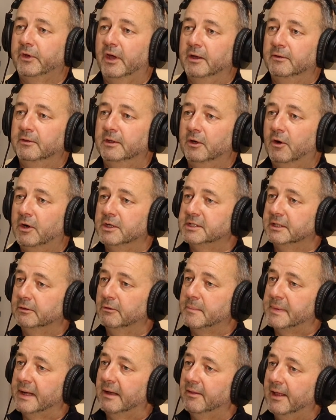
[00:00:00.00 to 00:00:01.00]
So the idea
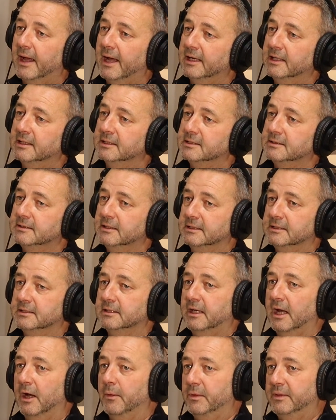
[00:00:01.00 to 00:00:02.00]
about that is
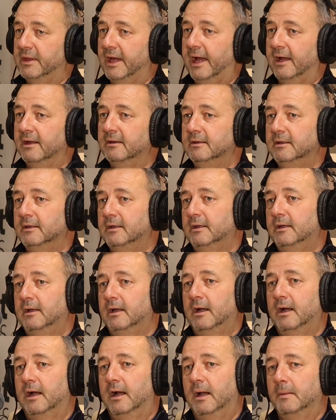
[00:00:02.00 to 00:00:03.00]
to go with that,
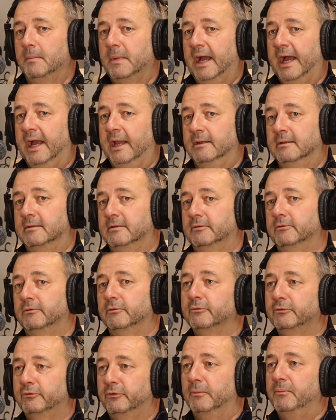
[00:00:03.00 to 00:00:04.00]
and
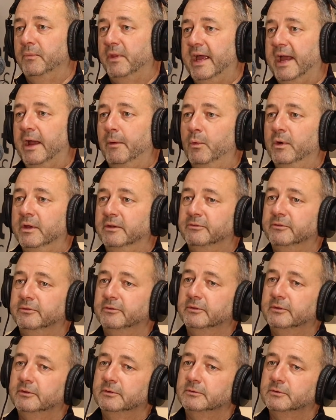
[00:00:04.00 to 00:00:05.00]
from there we've
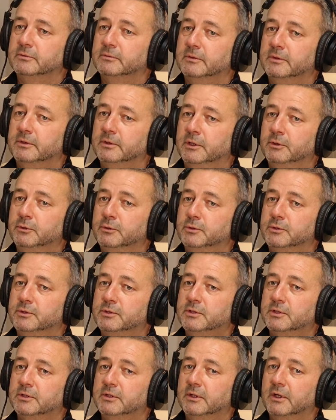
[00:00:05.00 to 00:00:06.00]

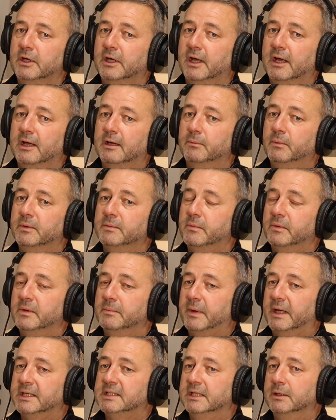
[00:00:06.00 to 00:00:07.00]
used we're
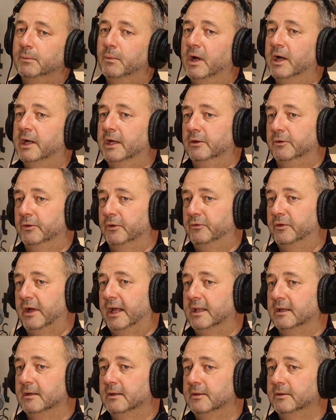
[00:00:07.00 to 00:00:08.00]
basically working on the
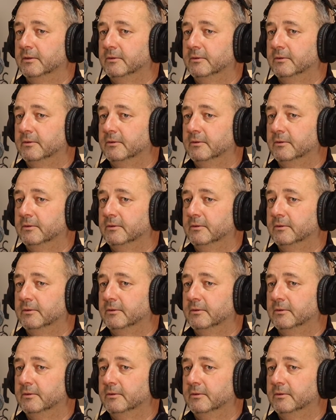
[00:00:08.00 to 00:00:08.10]
fact that